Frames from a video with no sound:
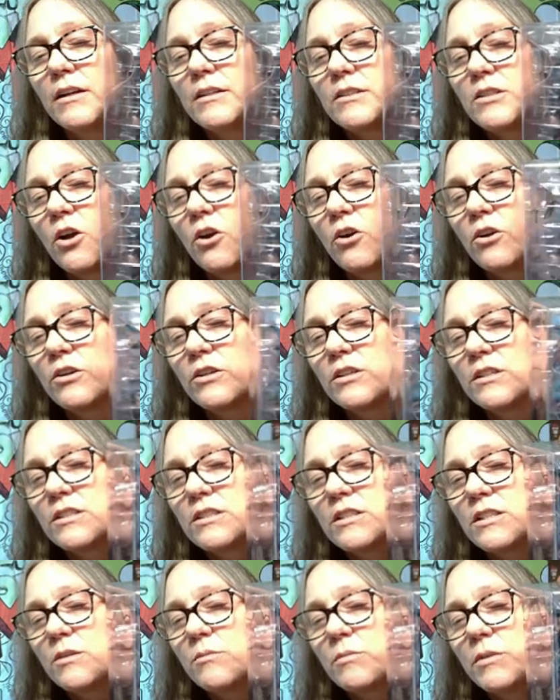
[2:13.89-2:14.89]
It's harder to
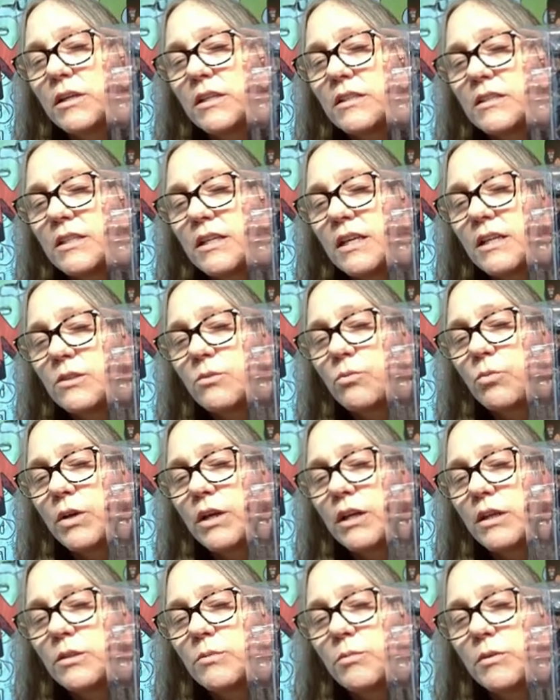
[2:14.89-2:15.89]
see because he has
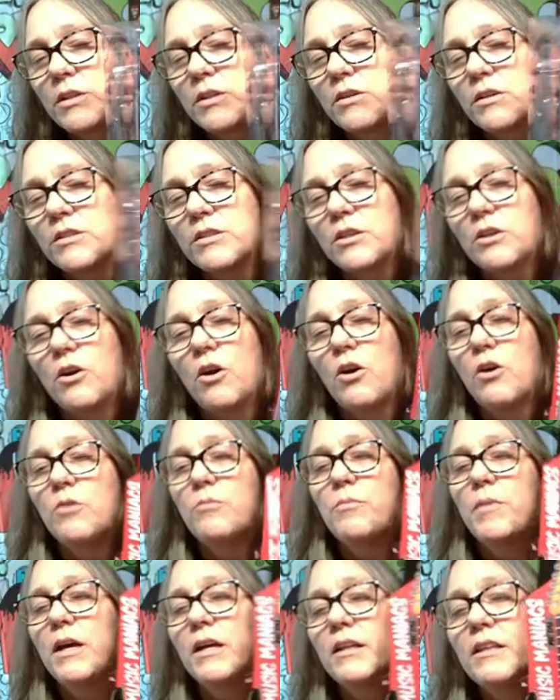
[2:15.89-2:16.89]
wings, but there is a
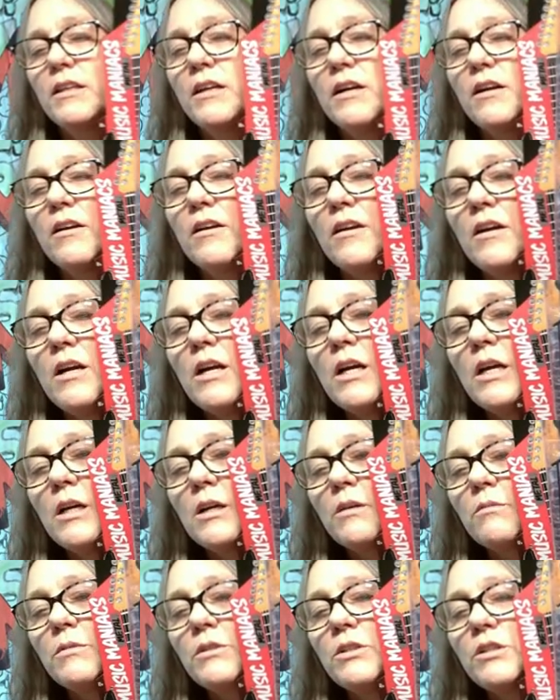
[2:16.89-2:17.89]
card back there,
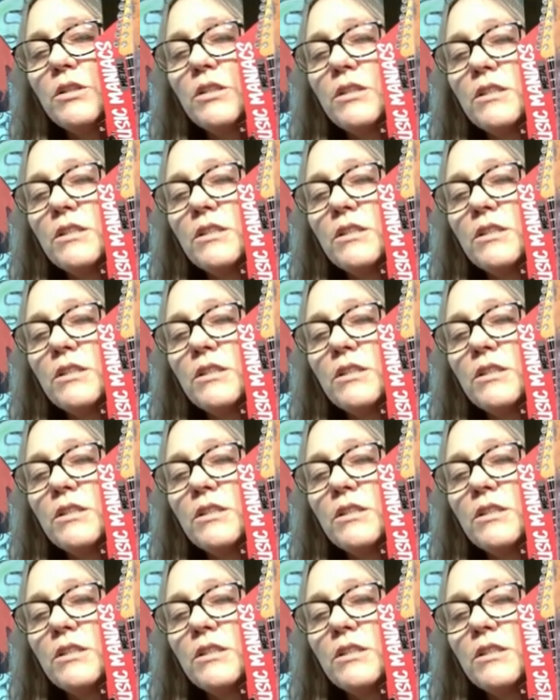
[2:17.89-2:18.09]
which you can